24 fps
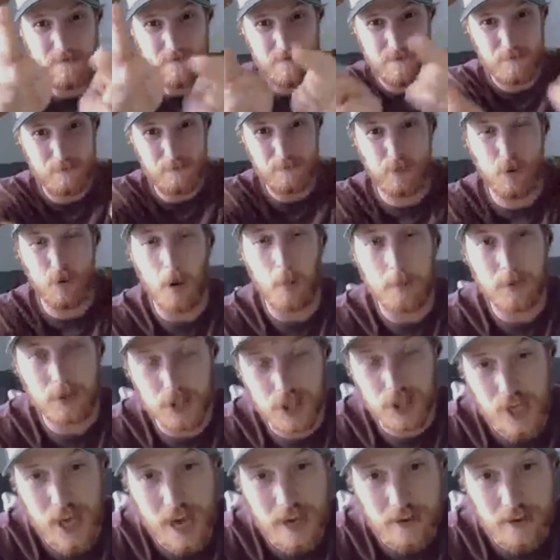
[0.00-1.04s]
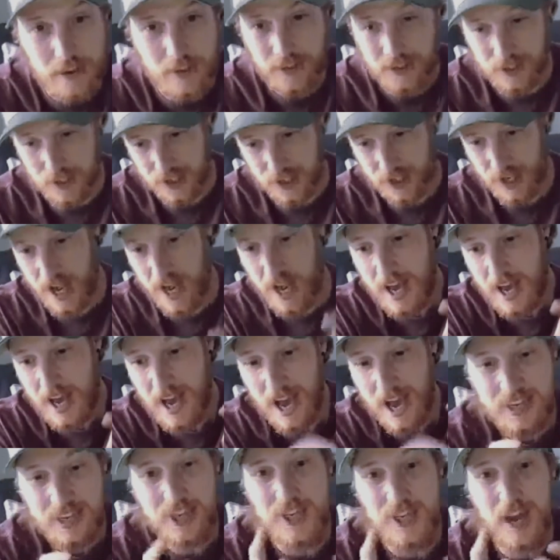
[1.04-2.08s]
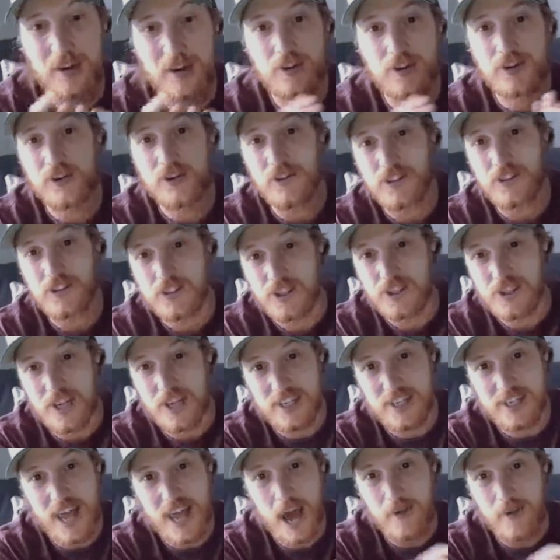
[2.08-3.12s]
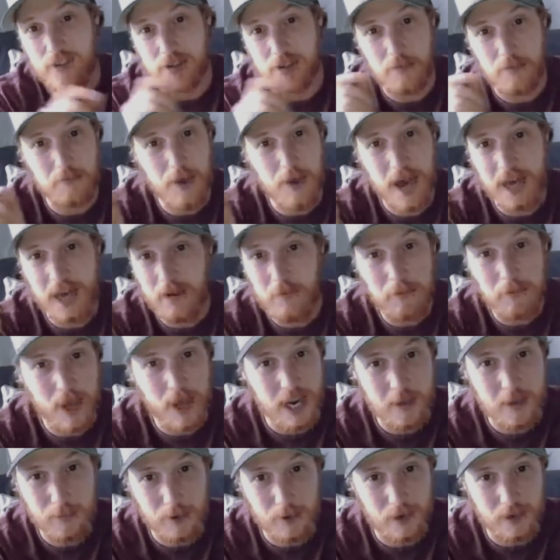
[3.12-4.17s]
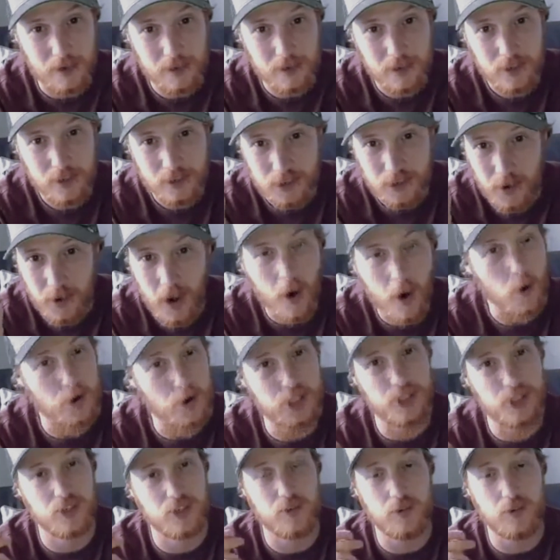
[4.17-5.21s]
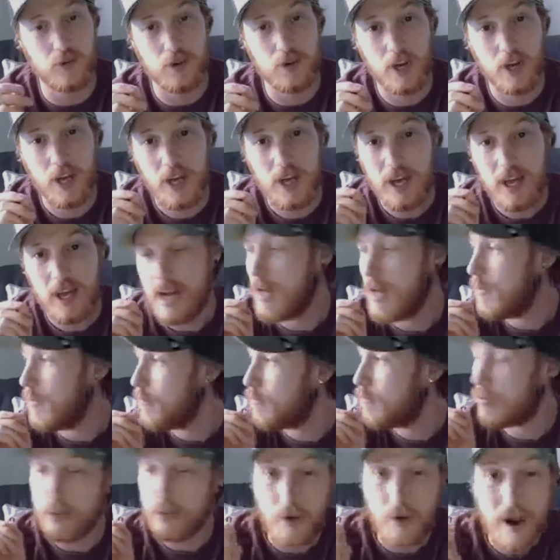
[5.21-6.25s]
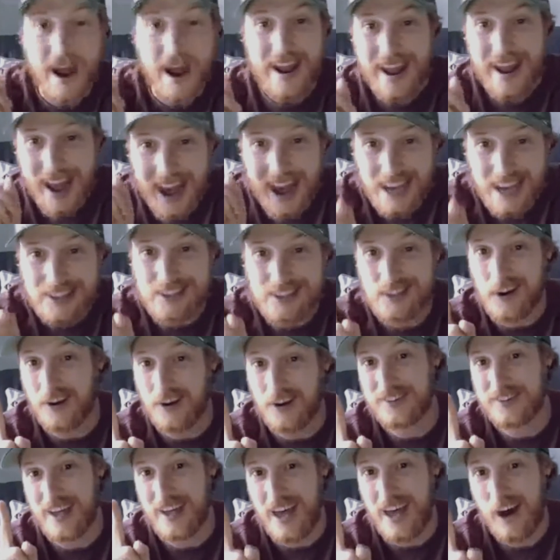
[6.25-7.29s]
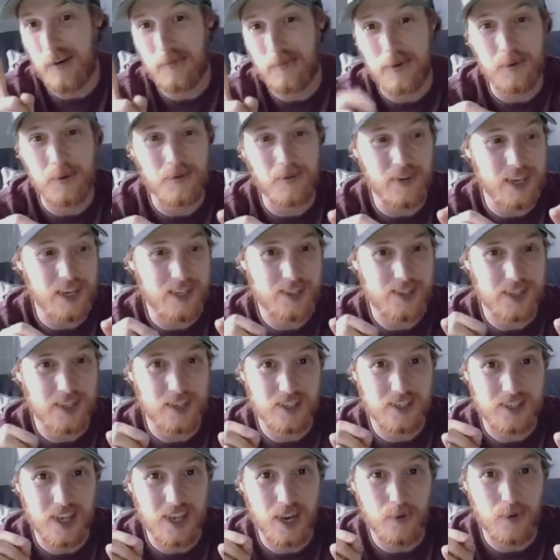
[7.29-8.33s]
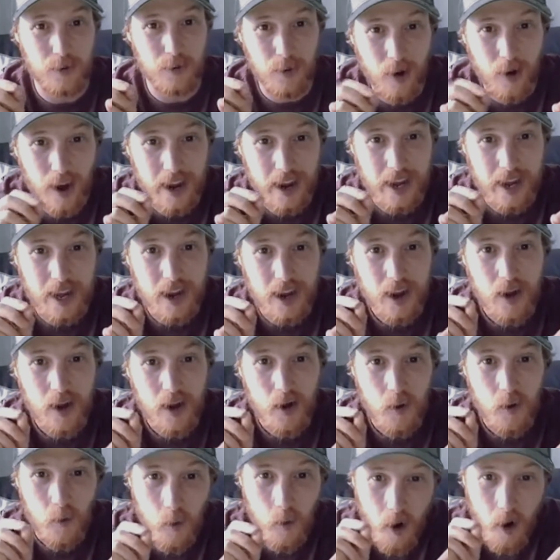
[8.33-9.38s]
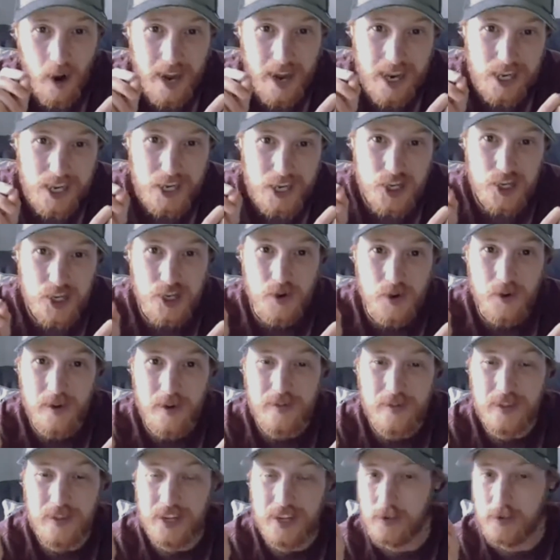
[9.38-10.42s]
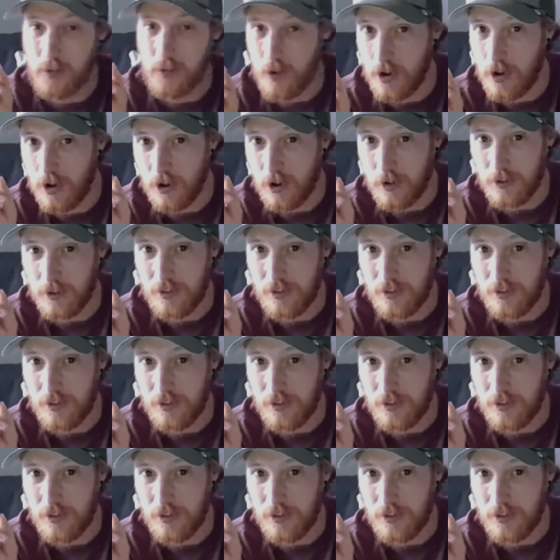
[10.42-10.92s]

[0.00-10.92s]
Proper challenge. I'm going to challenge you to sit down with some pen and paper, do it old school, pray, ask God to help you with this and say, right, what issue in this world